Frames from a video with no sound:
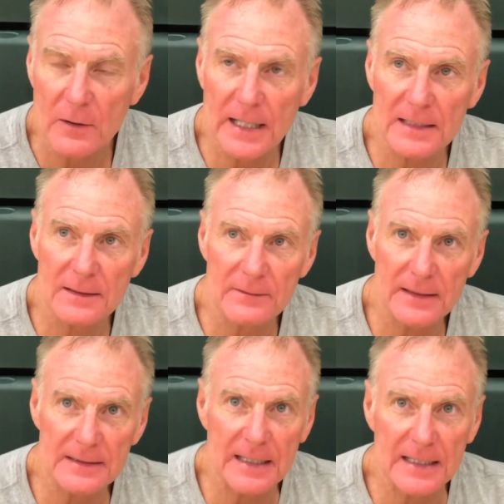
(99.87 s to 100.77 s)
Okay,
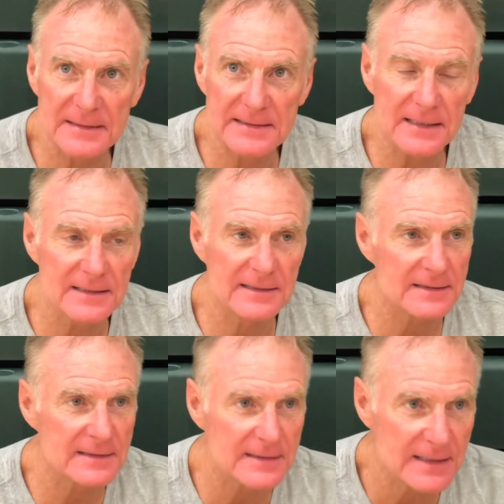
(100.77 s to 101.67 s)

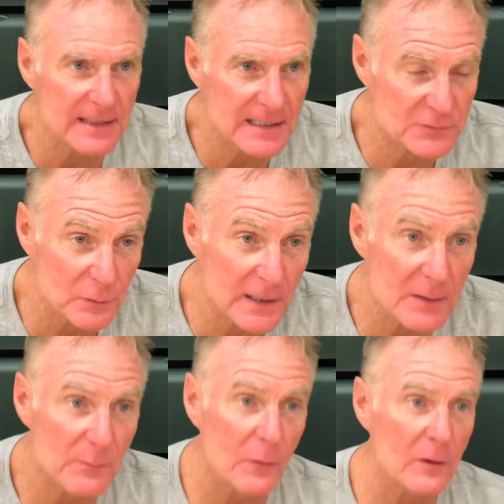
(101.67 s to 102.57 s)
it's really
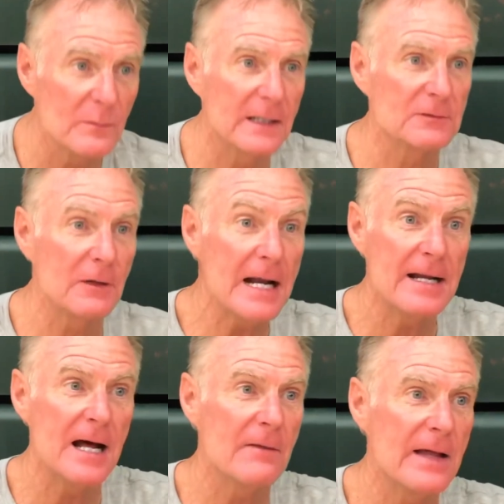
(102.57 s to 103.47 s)
important because right
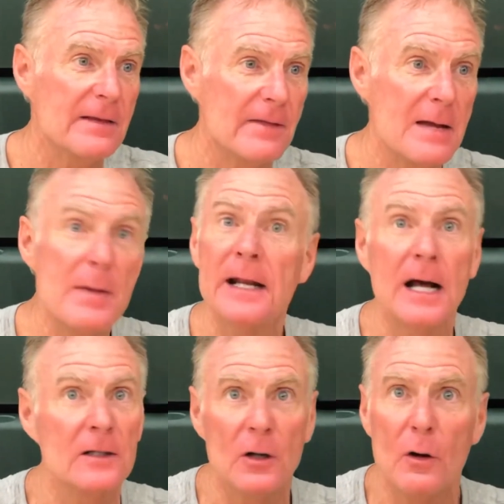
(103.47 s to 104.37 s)
now they may
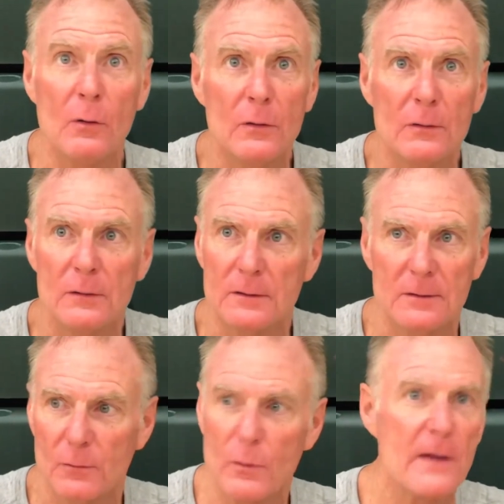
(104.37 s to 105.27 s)
not know
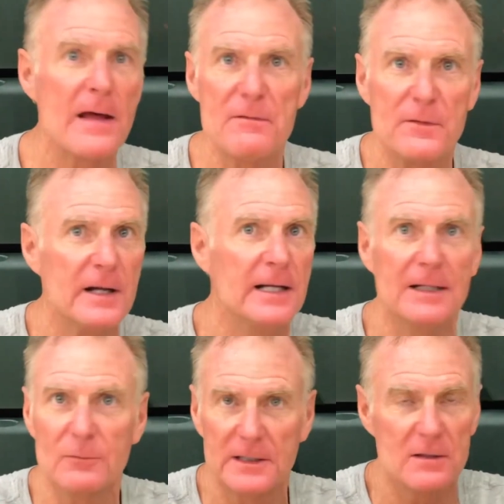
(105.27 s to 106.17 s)
where they fit
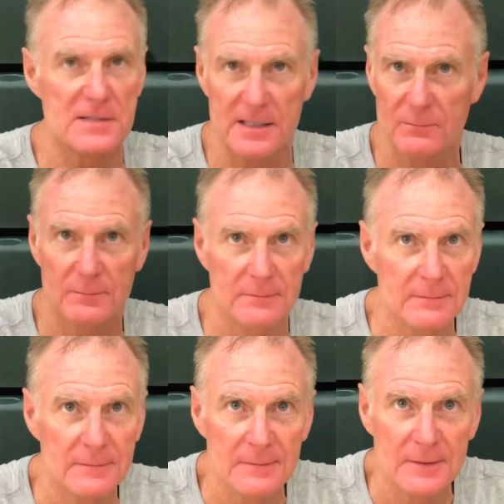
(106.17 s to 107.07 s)
in with their team.
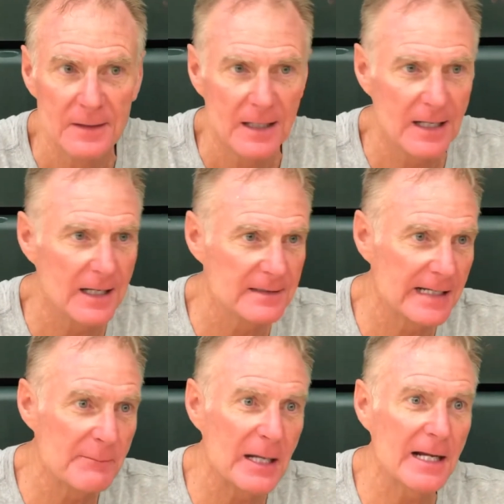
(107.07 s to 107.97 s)

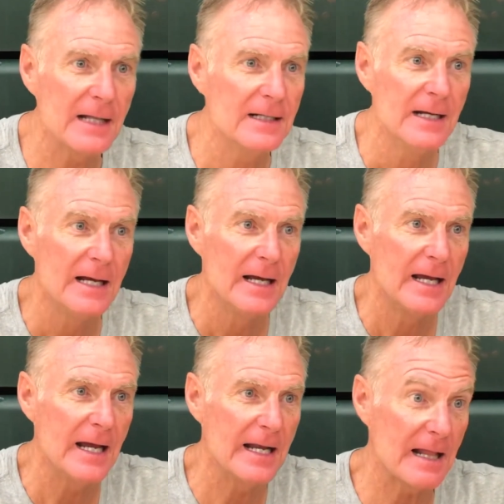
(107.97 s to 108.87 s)
They may not,
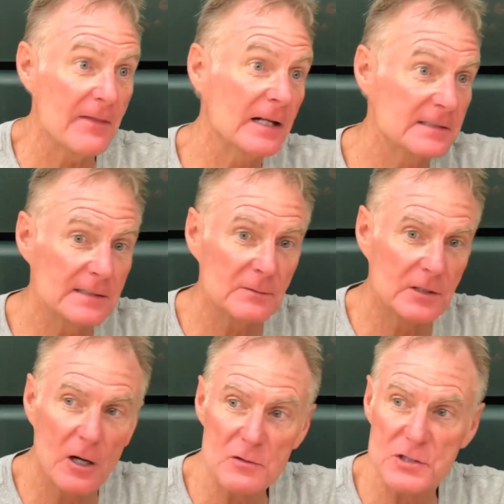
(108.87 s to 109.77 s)
and I think it's the
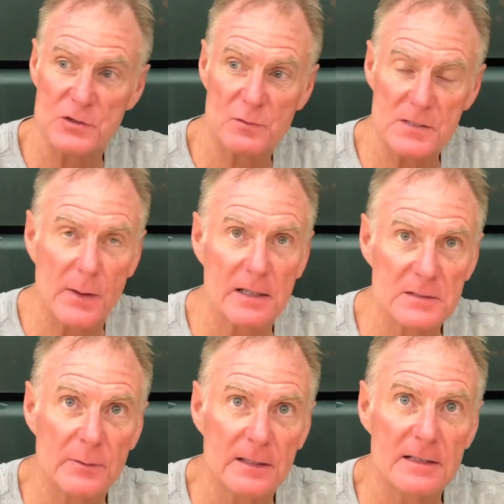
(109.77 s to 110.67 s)
coach's
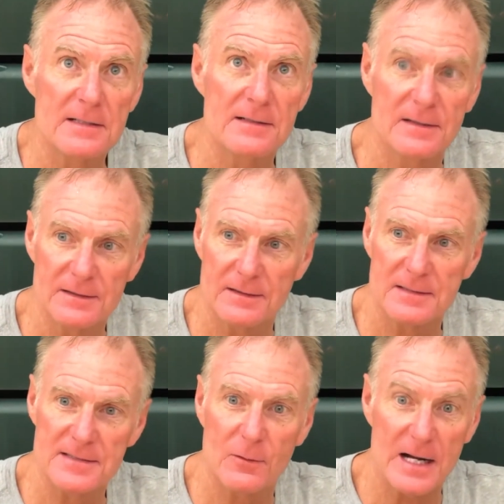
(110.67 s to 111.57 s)
responsibility
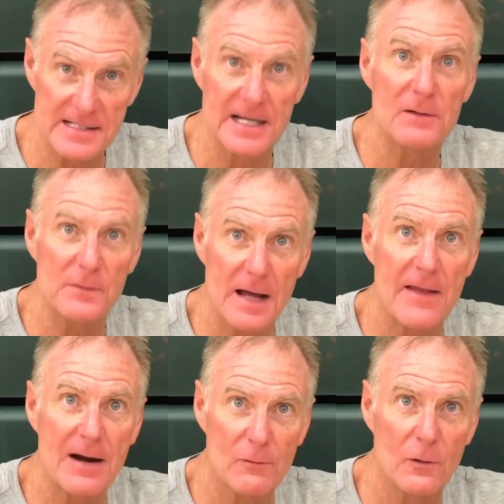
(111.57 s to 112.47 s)
to identify
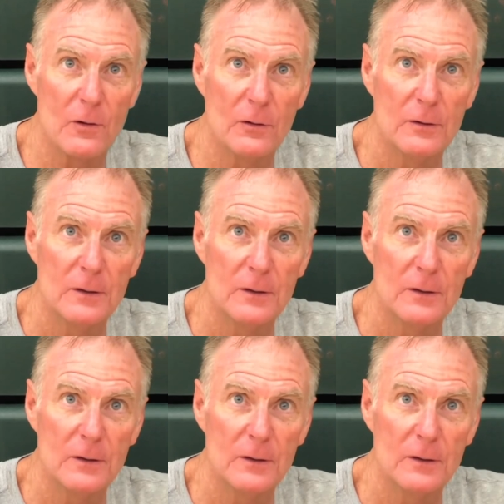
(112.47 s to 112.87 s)
that role,